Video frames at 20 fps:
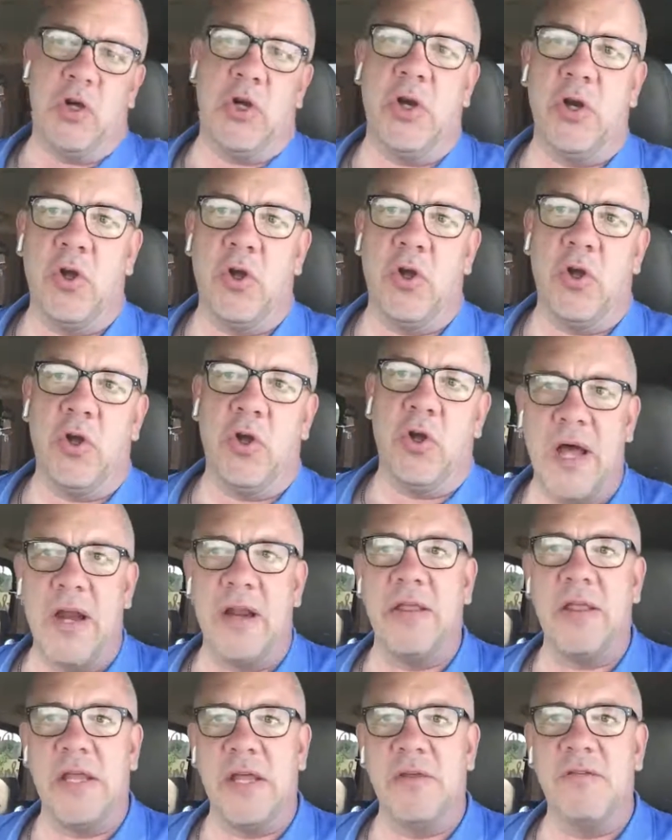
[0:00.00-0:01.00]
learn a whole
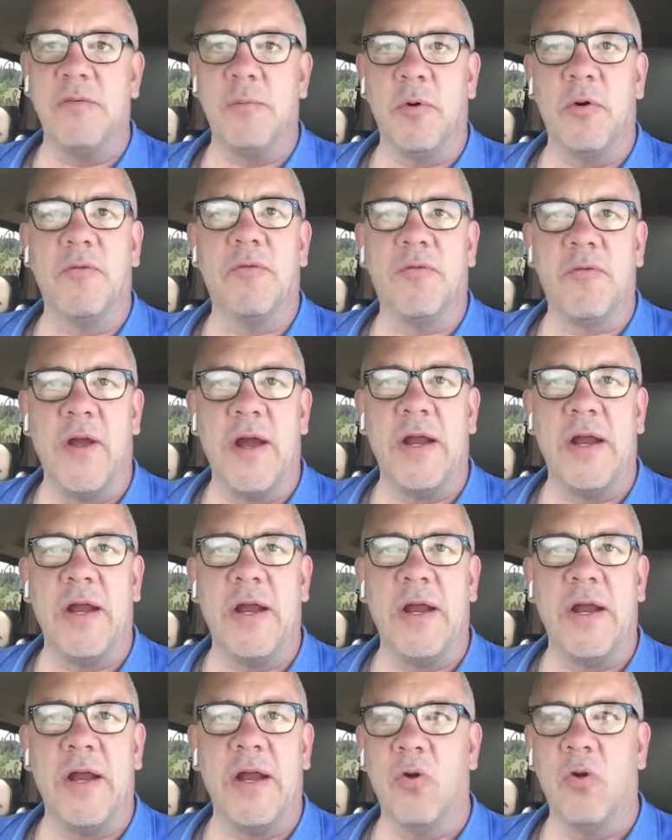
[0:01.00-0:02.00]
lot of things about flying
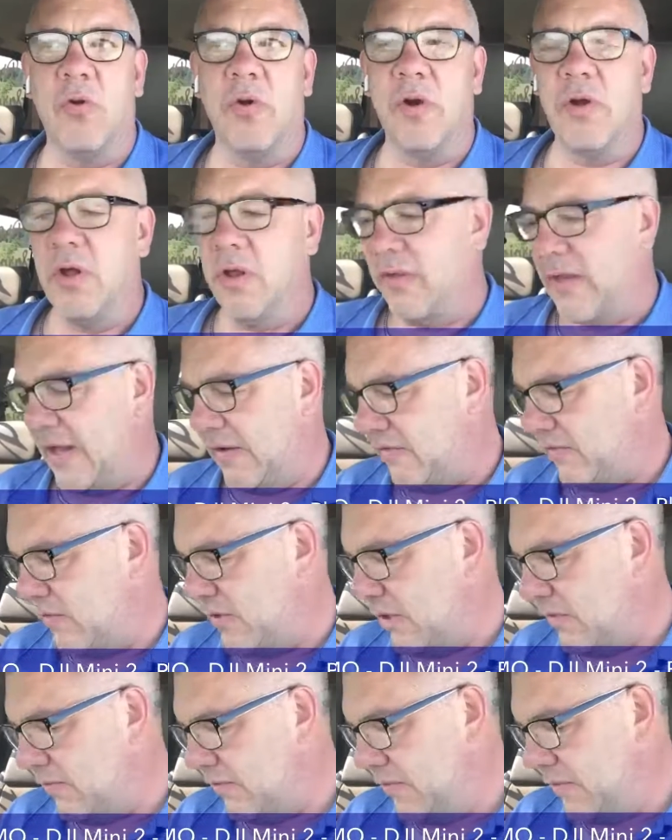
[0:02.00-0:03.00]
a drone and all that
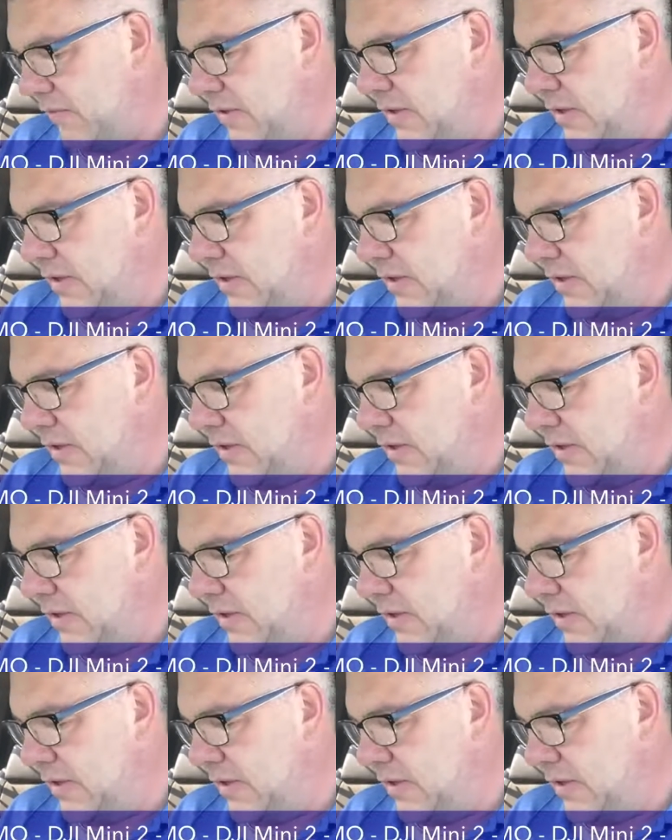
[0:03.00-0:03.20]
stuff.